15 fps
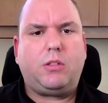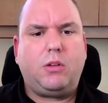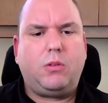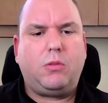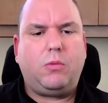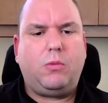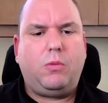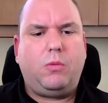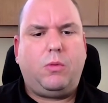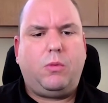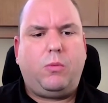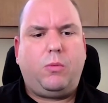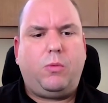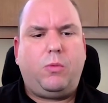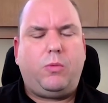So
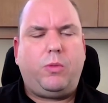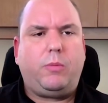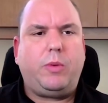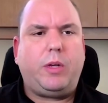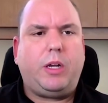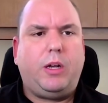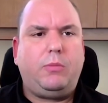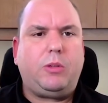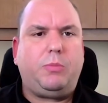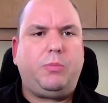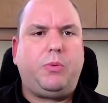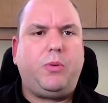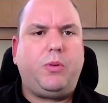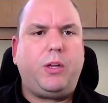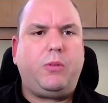there becomes a
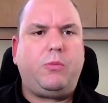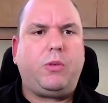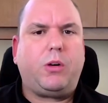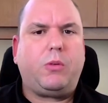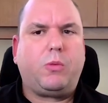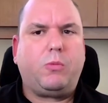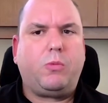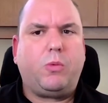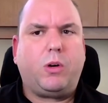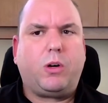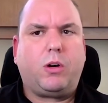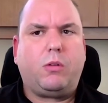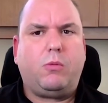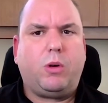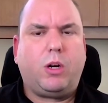point where
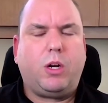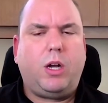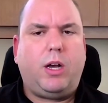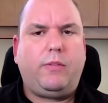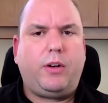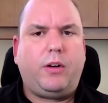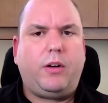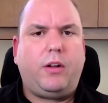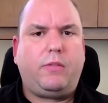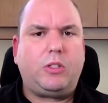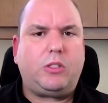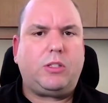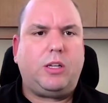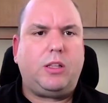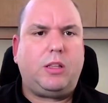we're we're confident enough
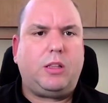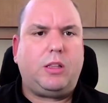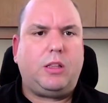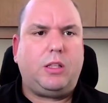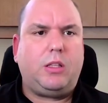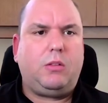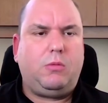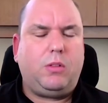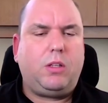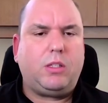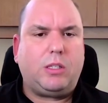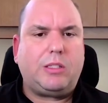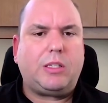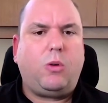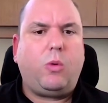to say
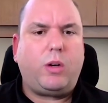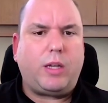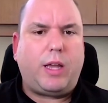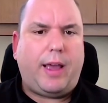this is going